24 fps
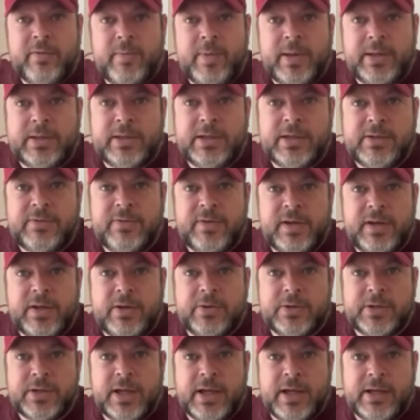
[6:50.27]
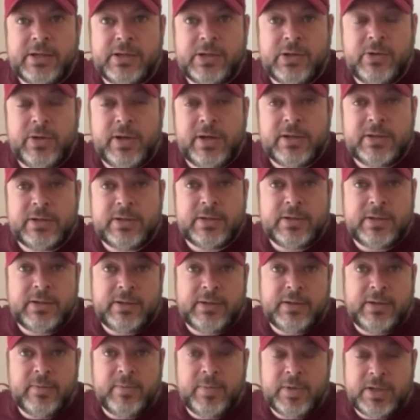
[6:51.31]
about these videos, guys. You guys
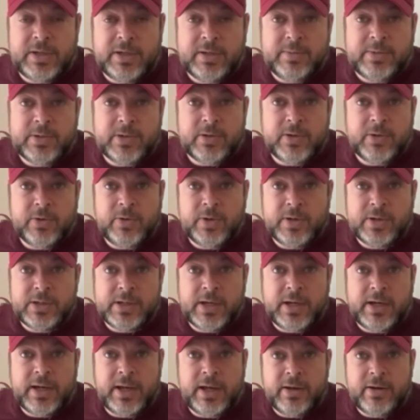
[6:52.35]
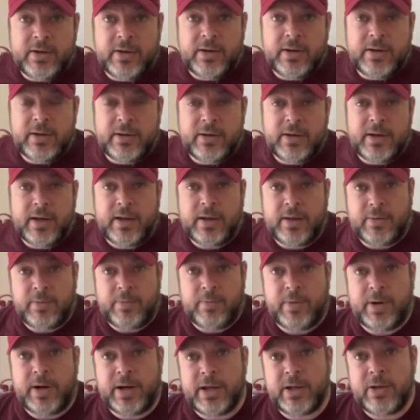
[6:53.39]
give me tips on who to send out. And
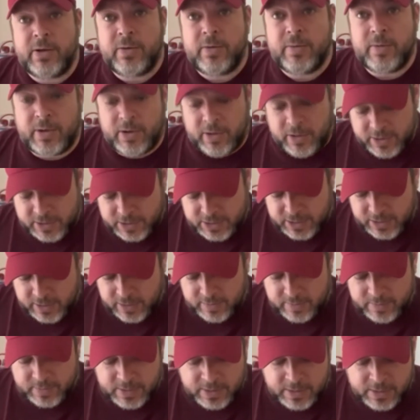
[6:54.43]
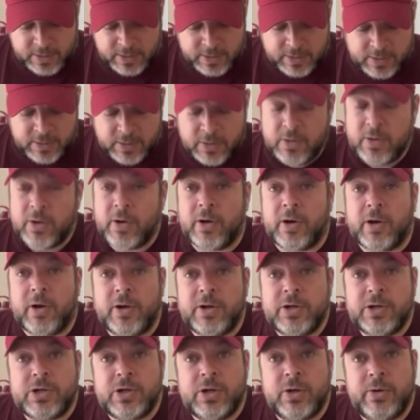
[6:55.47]
when I go to a card shop or
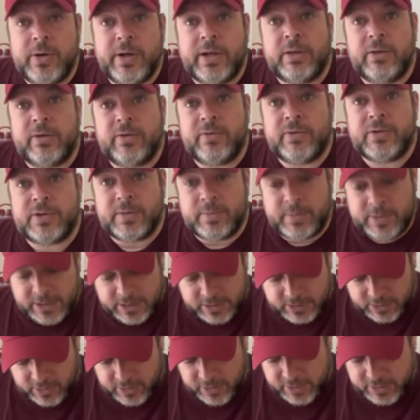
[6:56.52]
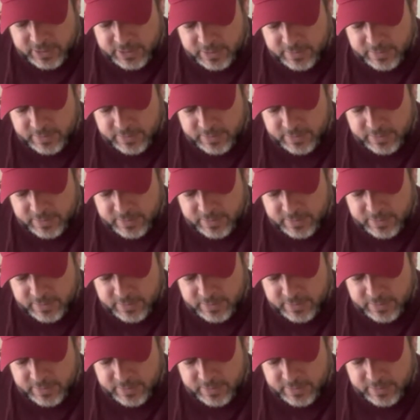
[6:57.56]
card show, I look for some of these cards